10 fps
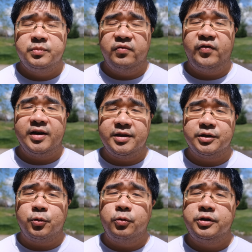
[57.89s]
In fact,
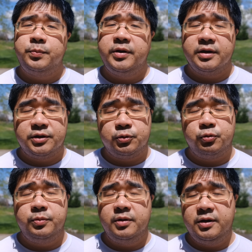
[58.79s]
it's going to be
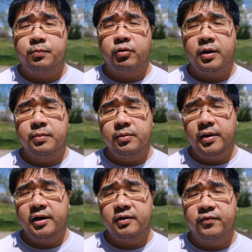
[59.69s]
extremely
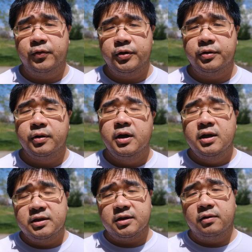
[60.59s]
problematic for you.
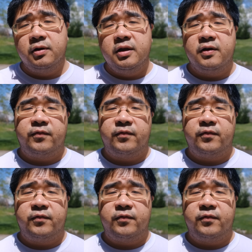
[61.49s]
So the